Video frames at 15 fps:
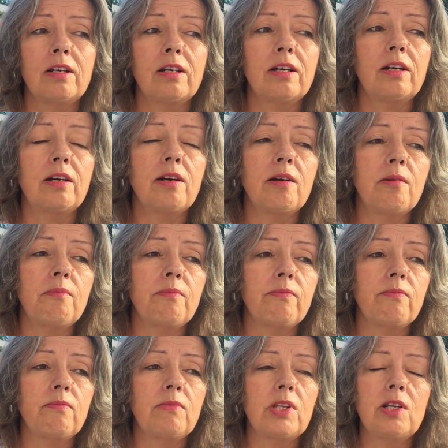
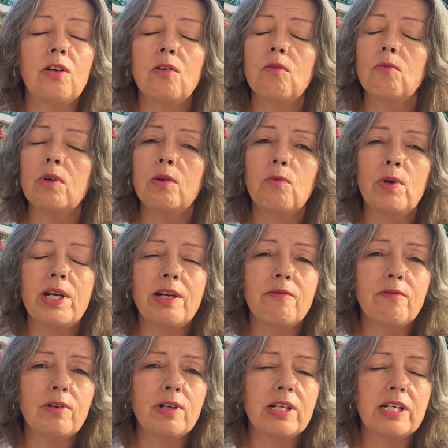um, you know, wh
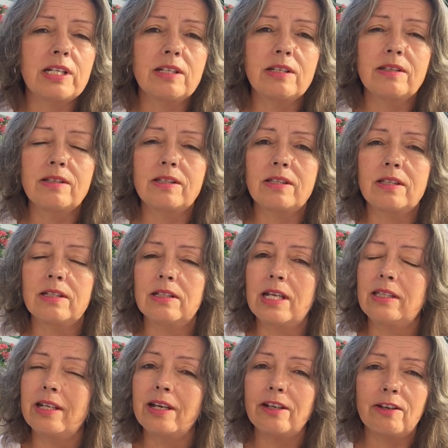whatever it is, let
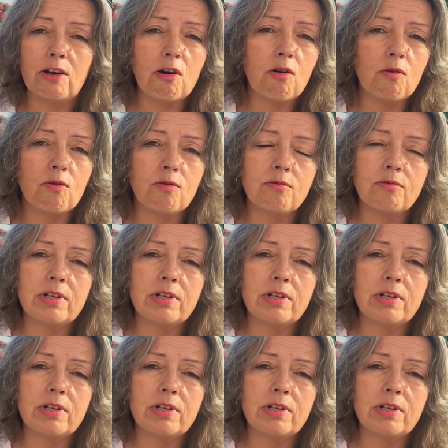that go.